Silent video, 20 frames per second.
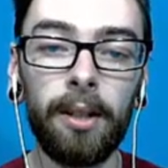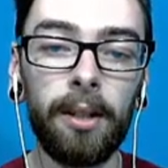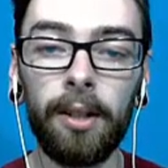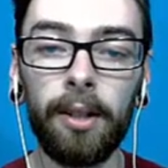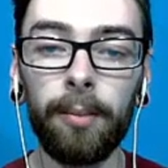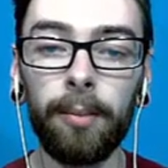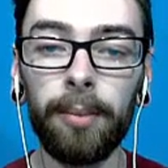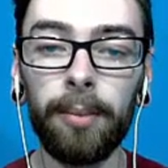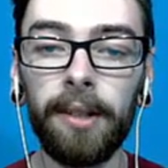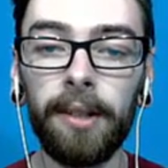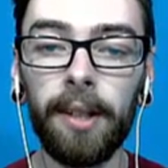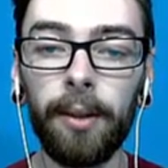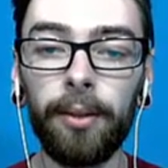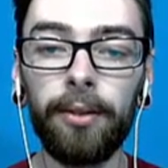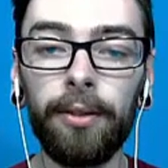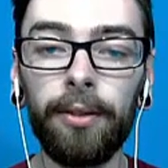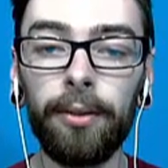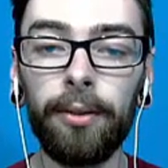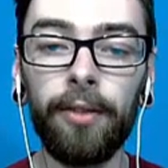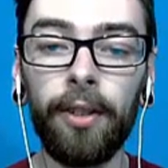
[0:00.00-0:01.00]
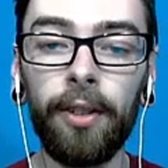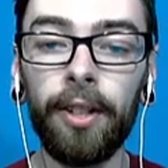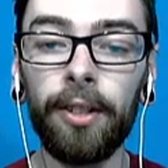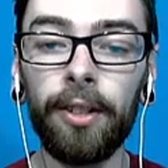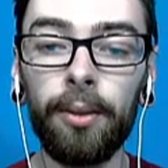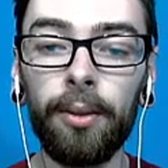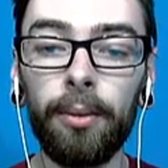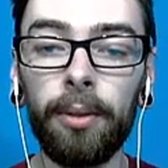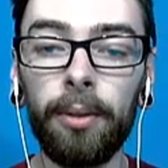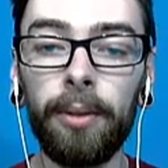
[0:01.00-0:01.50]
the place I was referring
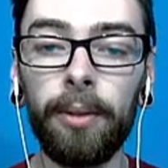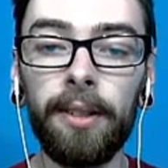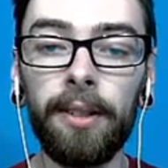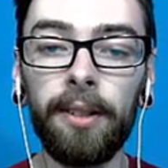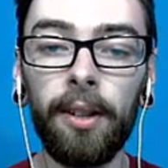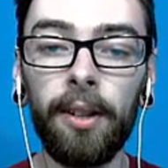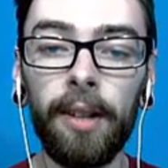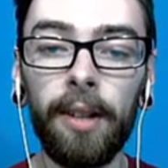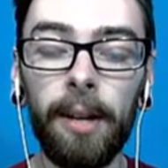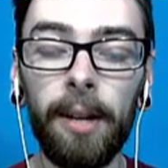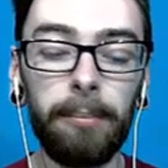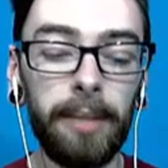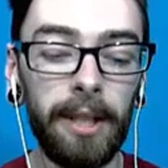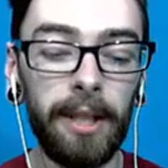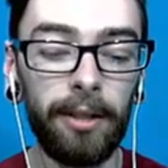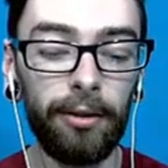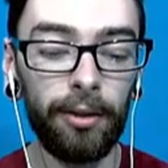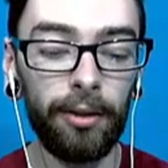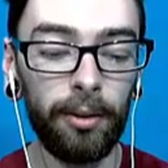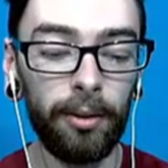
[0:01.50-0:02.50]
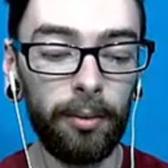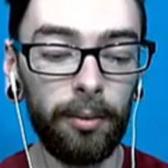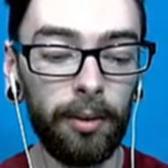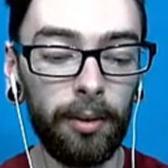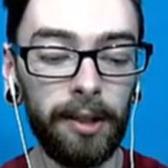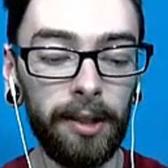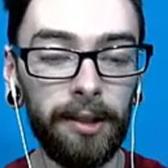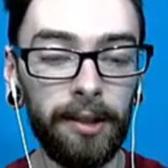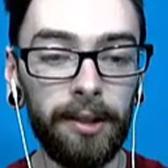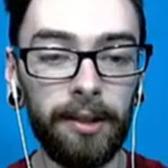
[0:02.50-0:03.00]
to where we saw that Beedrill
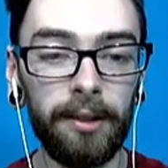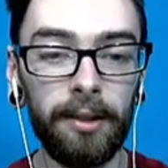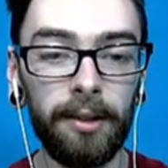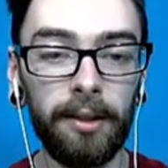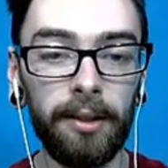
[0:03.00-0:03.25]
was.